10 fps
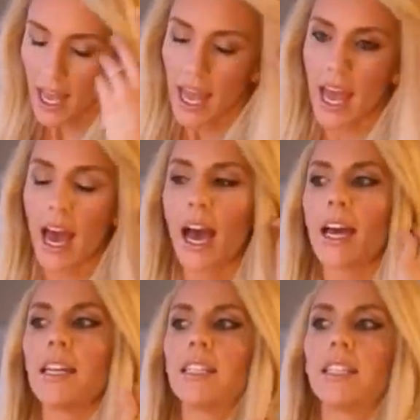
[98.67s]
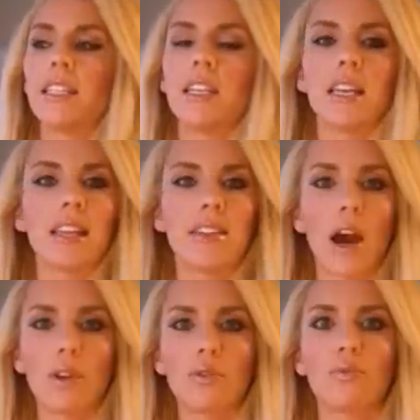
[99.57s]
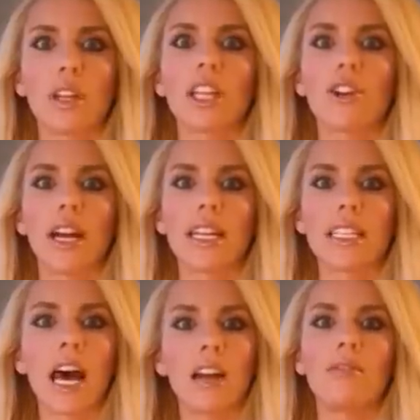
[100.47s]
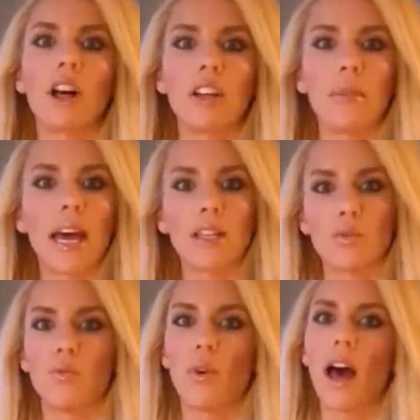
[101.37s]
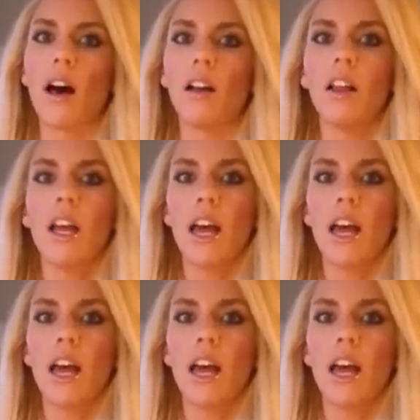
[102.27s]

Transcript: and that would really create a ton of volume as well.